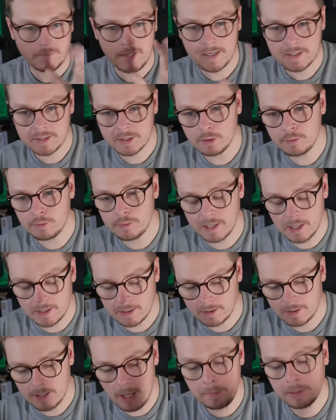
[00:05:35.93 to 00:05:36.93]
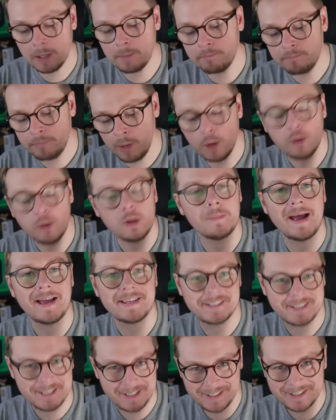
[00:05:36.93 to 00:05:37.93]
excluding a couple of polar bear
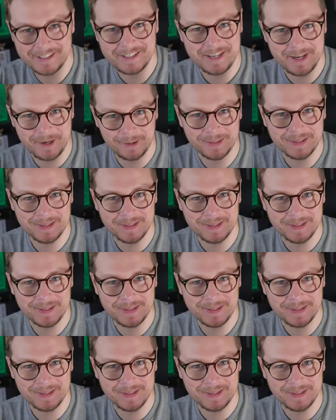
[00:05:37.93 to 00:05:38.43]
scenes here and